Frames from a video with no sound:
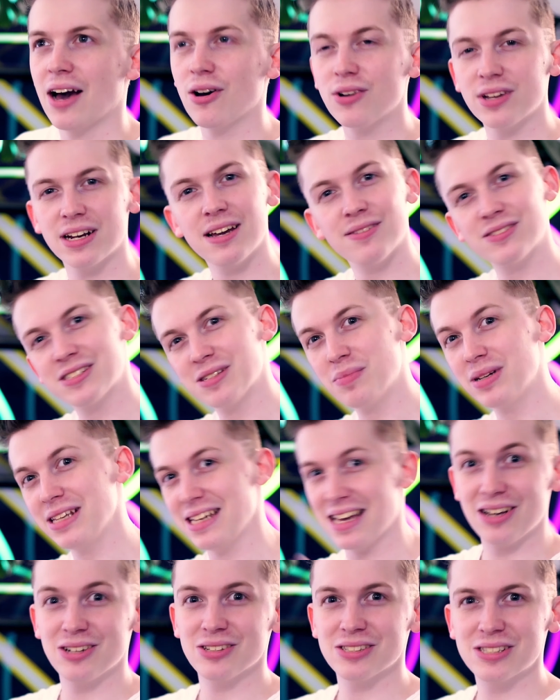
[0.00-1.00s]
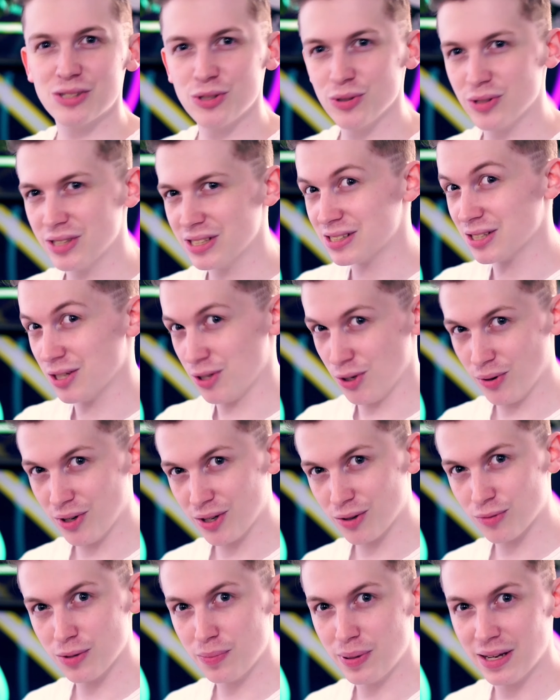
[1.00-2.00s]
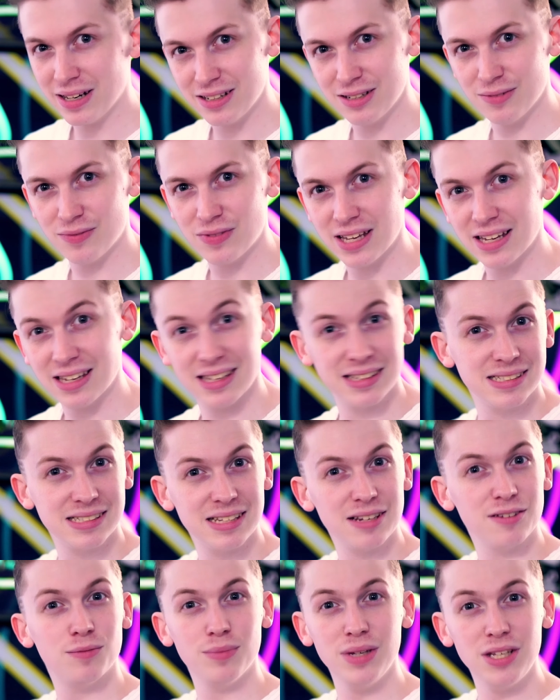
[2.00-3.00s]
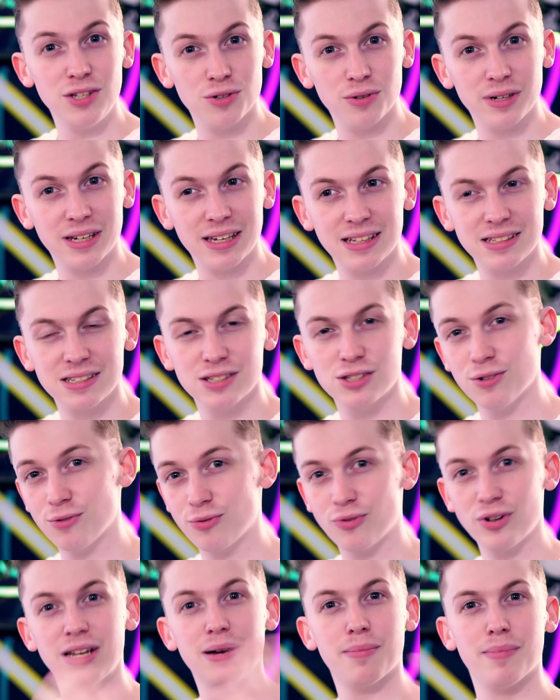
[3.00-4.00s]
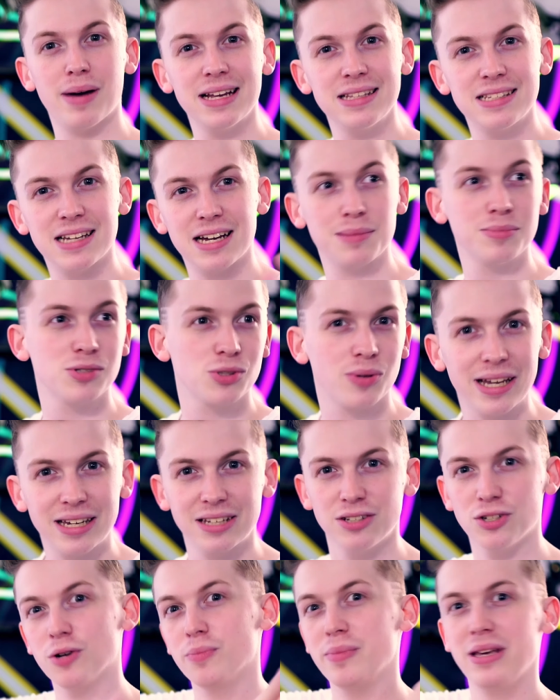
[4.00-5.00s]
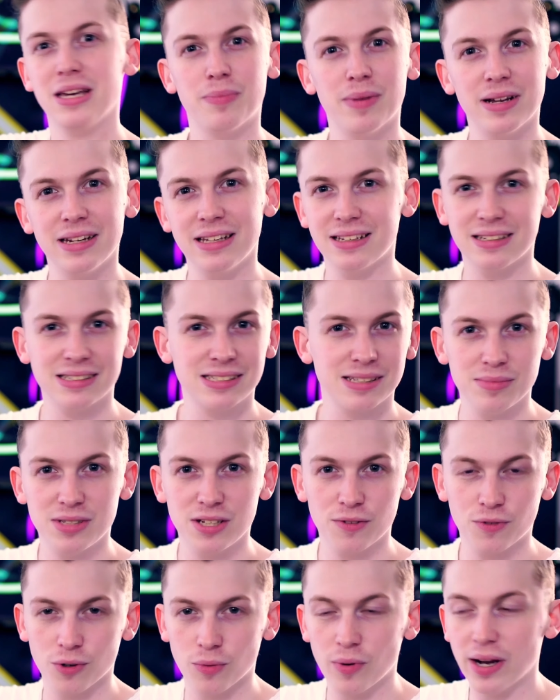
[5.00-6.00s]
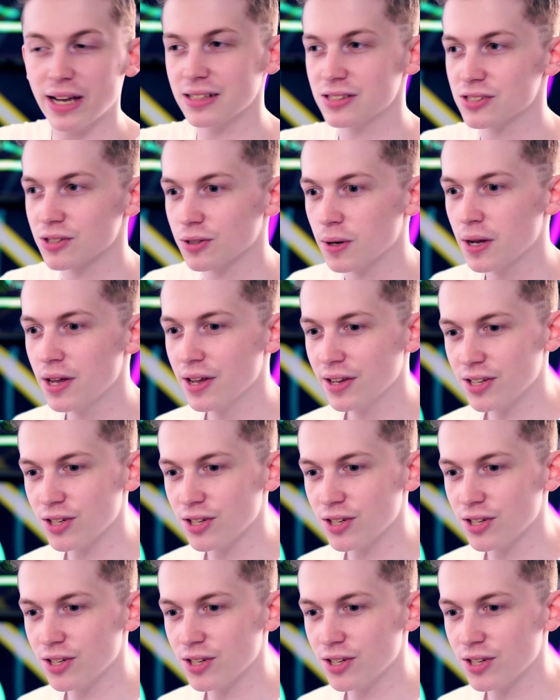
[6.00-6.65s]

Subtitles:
How can I have somebody else do this annoying, repetitive thing instead of me doing it to free up my time so I can go make money in some different way? So,